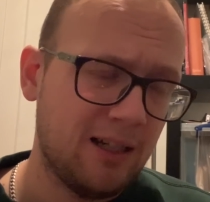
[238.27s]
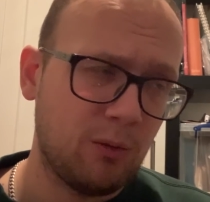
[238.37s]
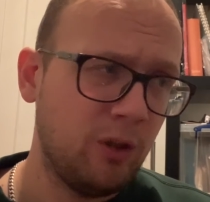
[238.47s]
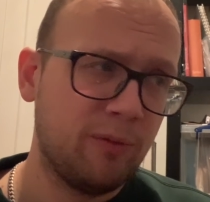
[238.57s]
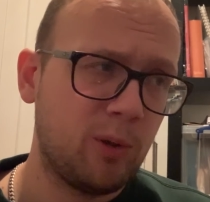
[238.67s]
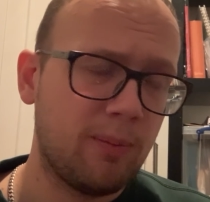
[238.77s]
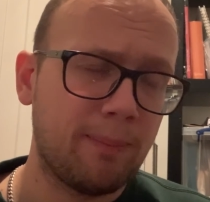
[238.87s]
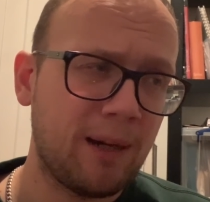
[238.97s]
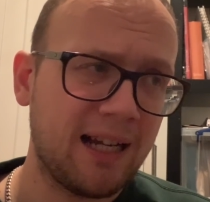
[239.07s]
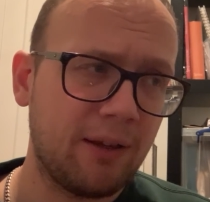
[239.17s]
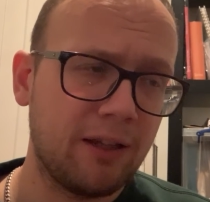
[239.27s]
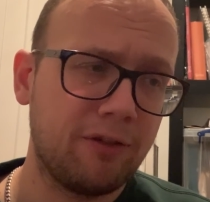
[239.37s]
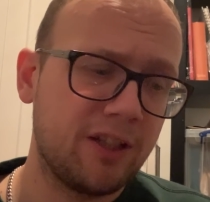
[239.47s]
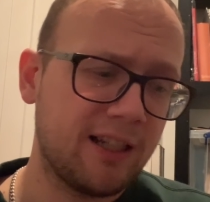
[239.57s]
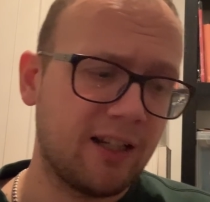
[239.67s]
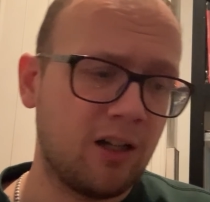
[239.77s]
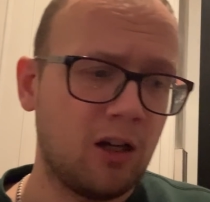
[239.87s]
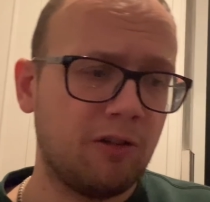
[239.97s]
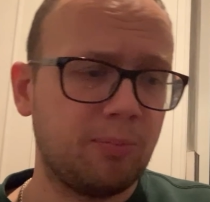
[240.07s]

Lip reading: I wouldn't have put him back out there for the second half,